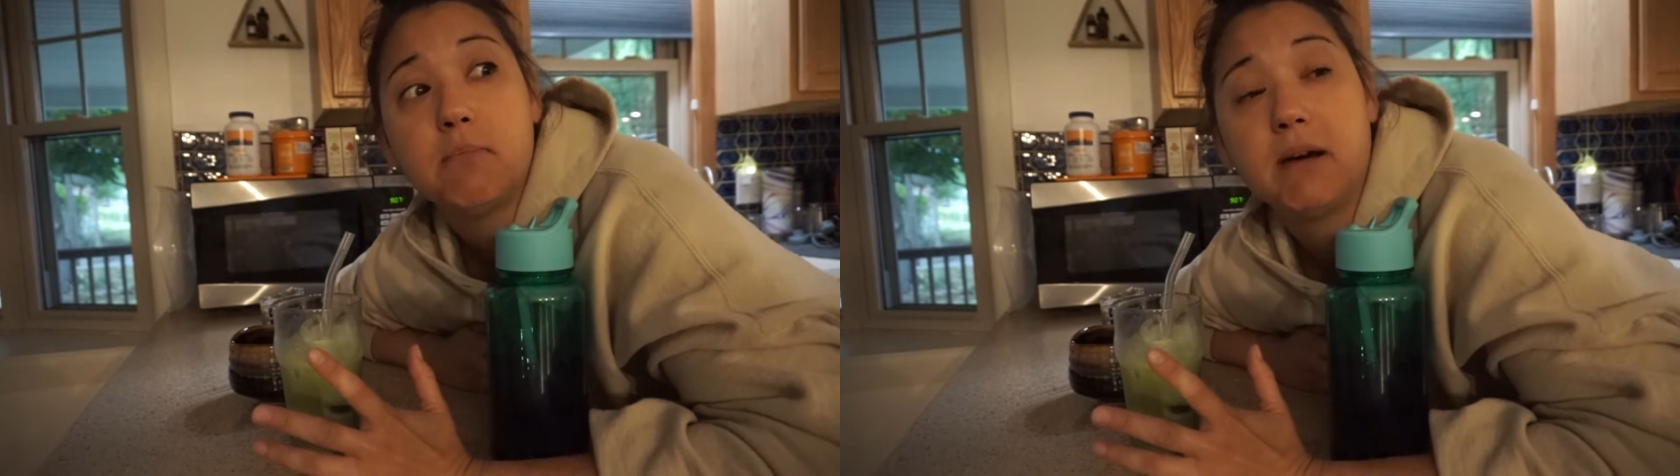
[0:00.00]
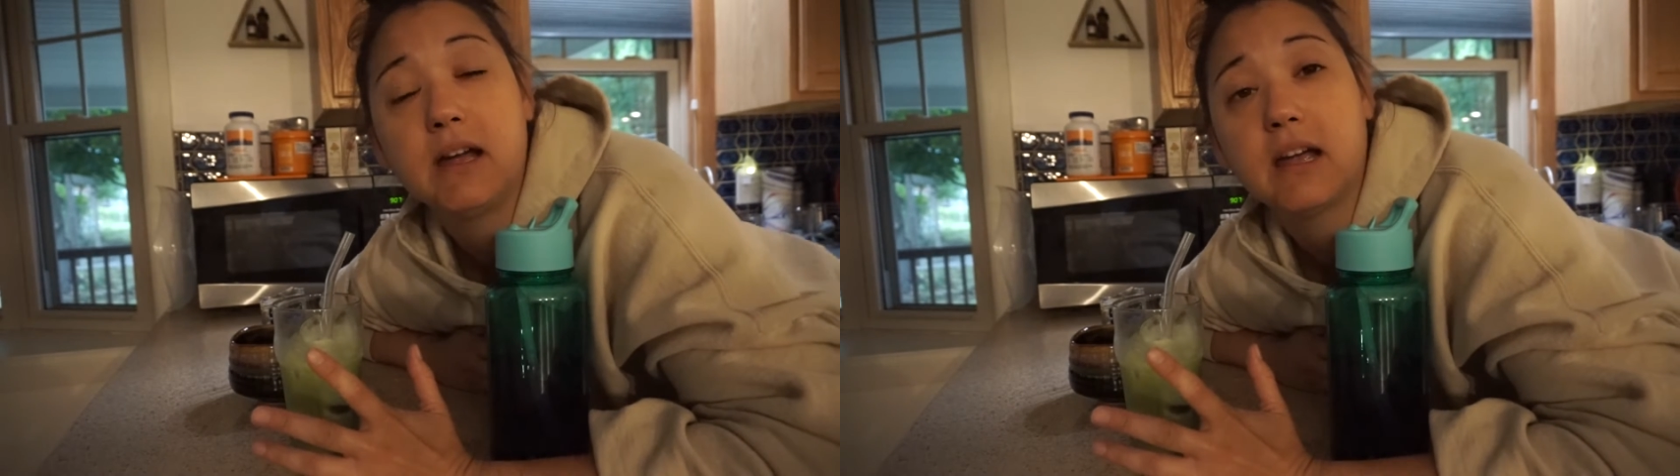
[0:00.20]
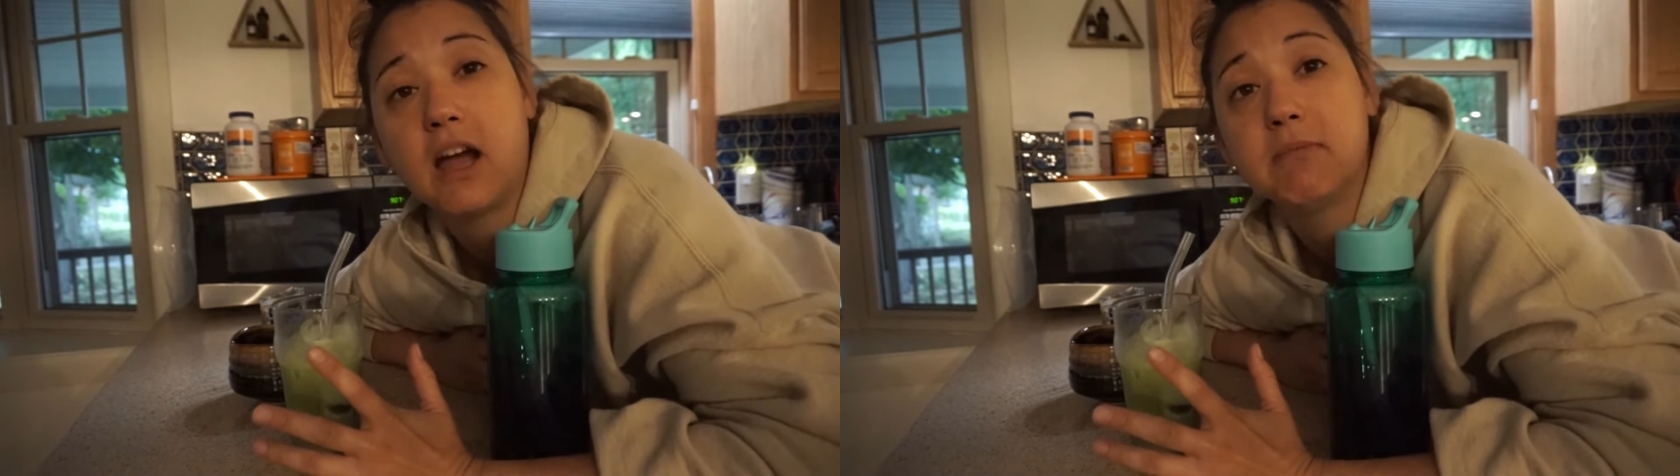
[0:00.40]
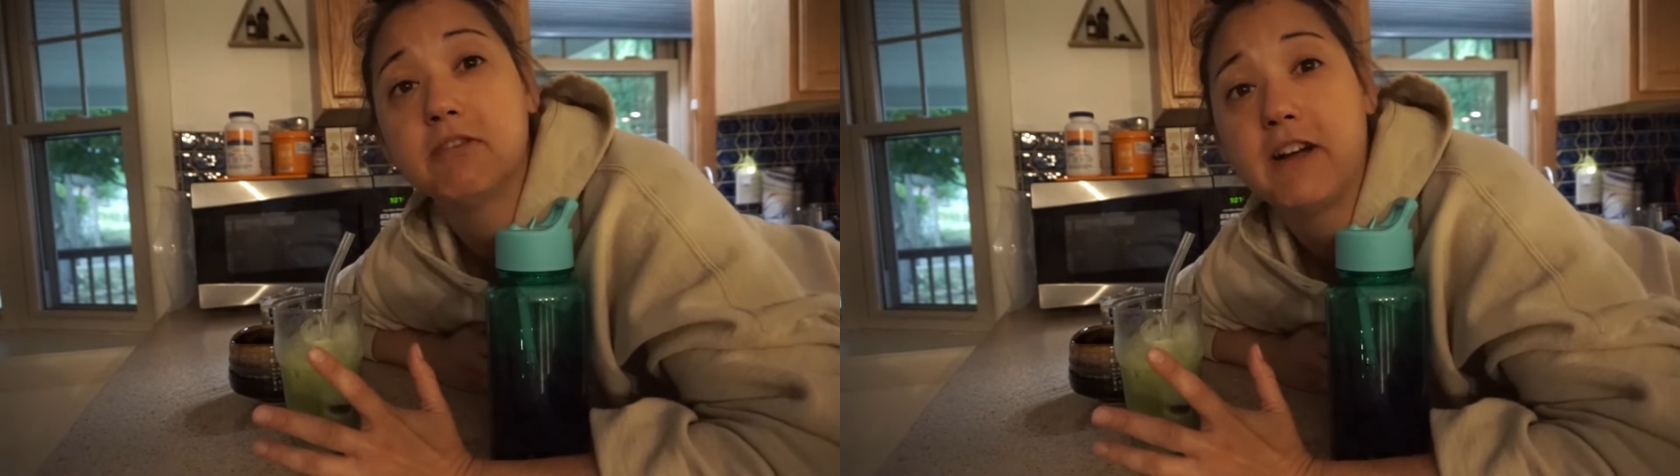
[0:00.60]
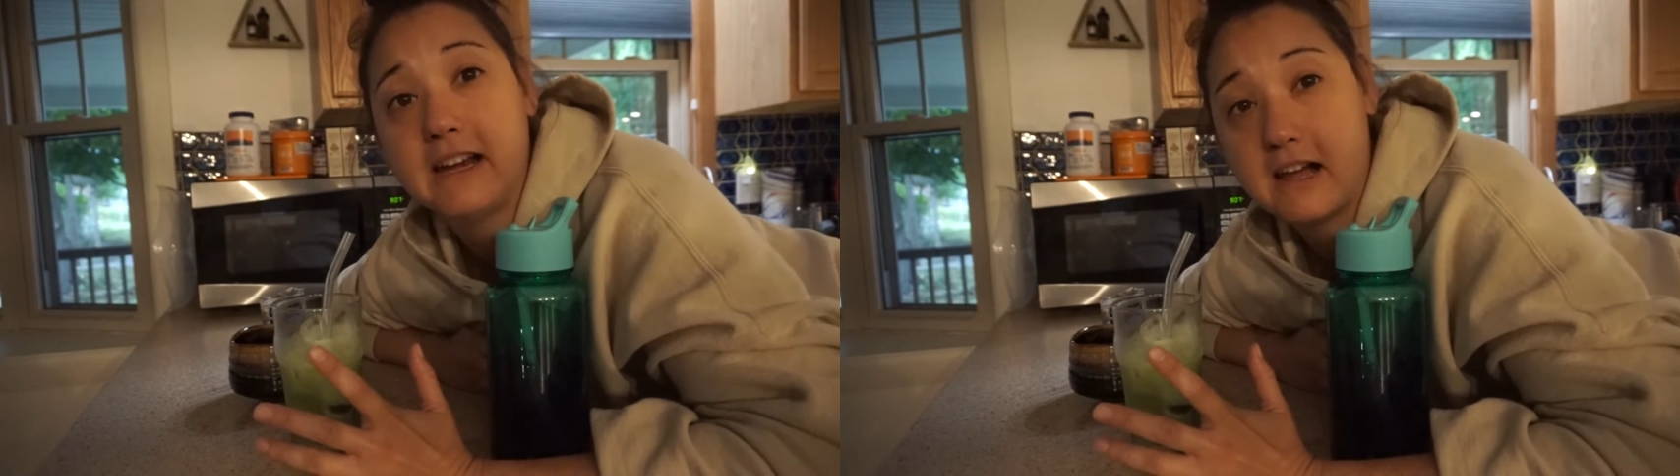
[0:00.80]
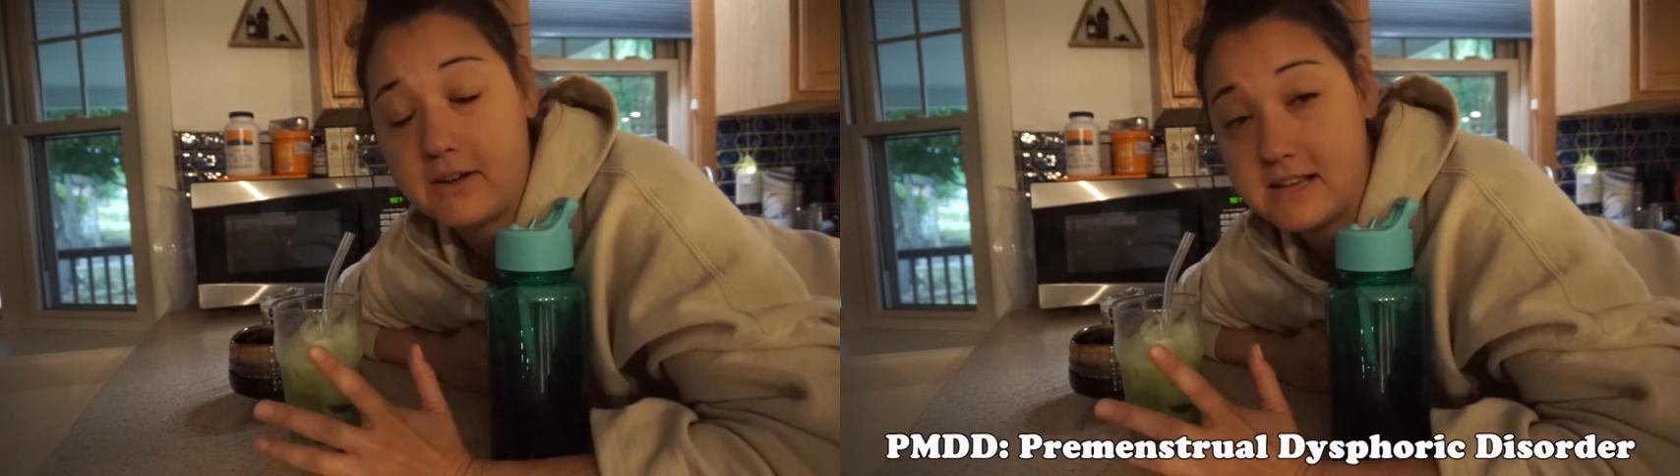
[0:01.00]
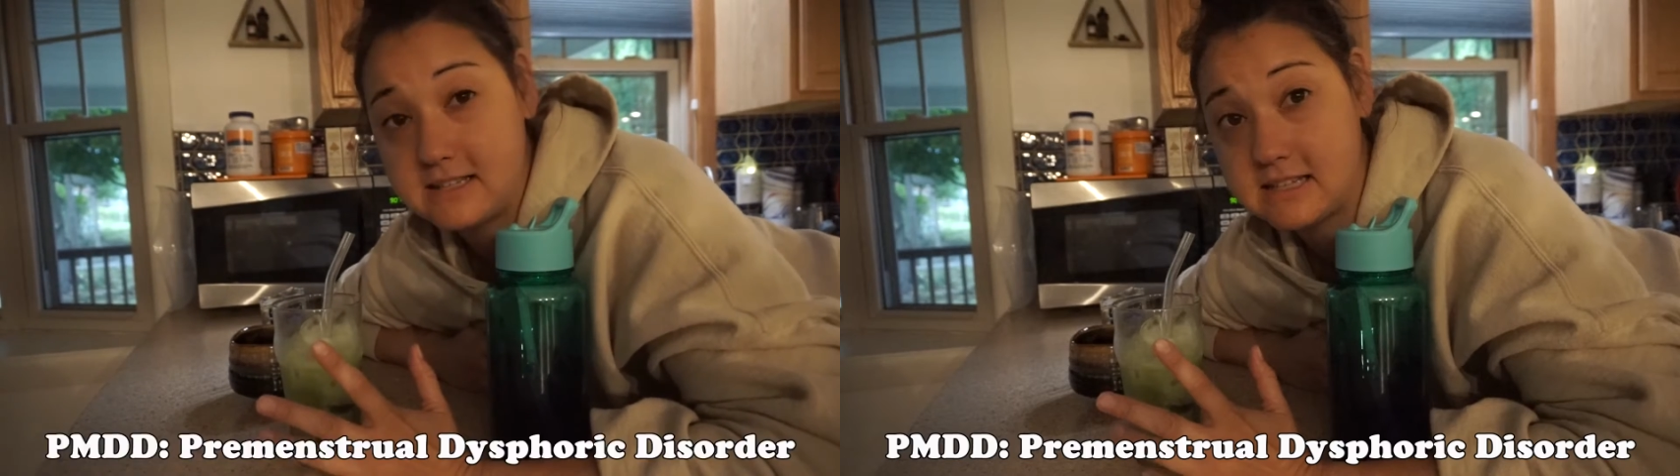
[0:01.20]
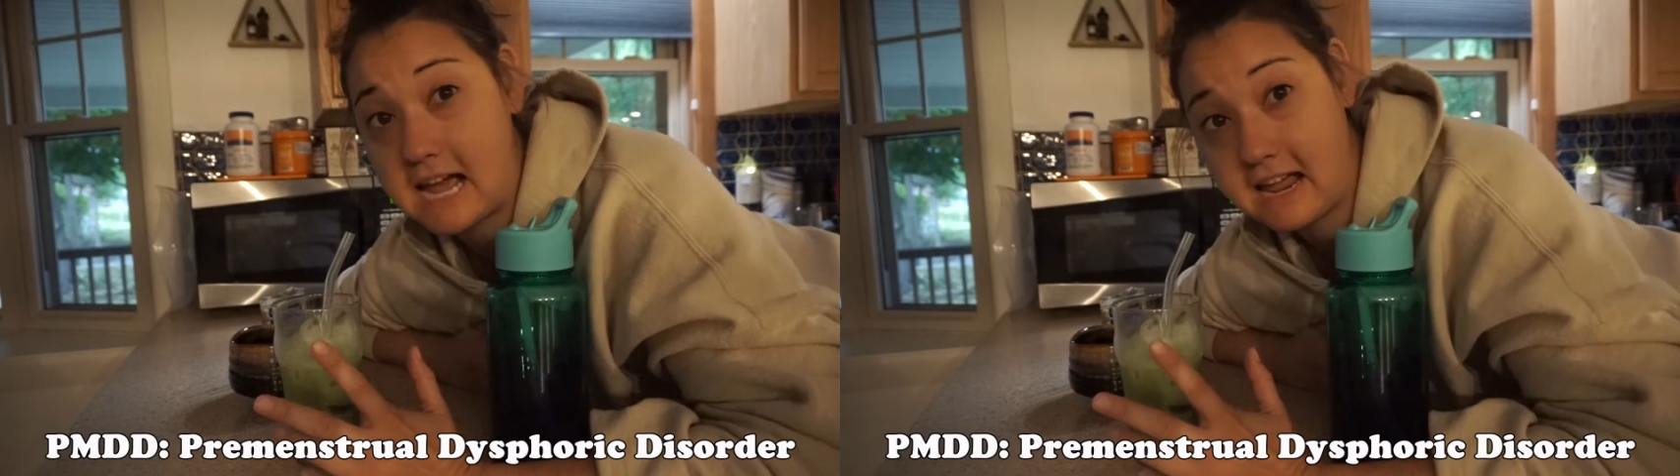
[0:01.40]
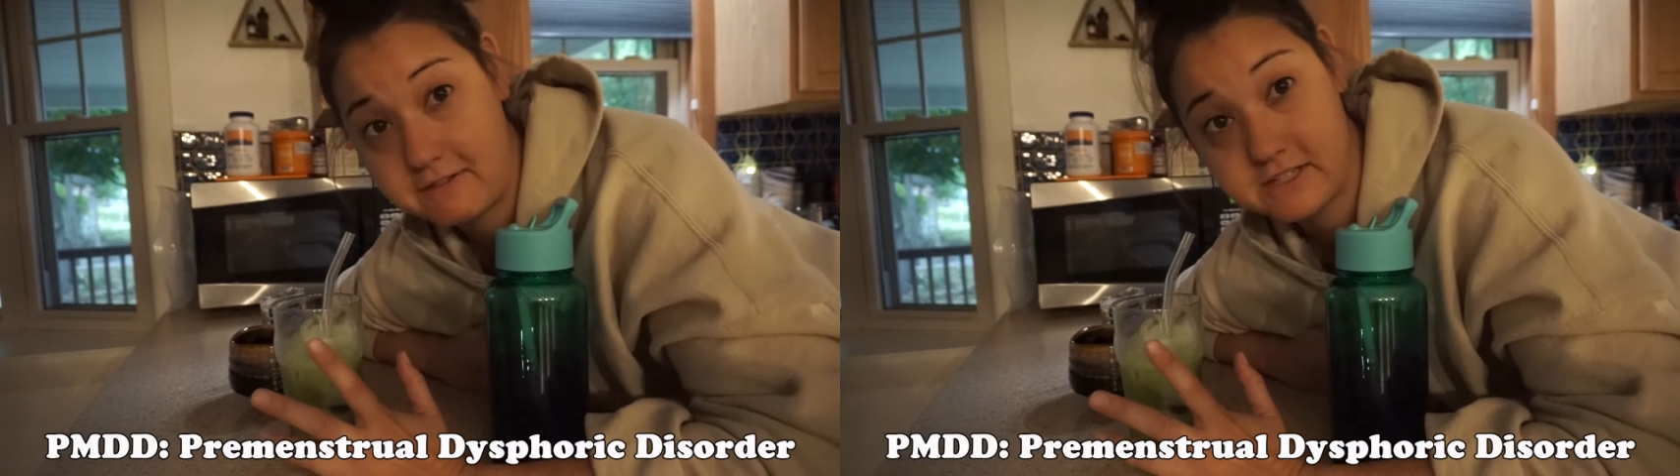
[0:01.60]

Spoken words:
But come to find out, I have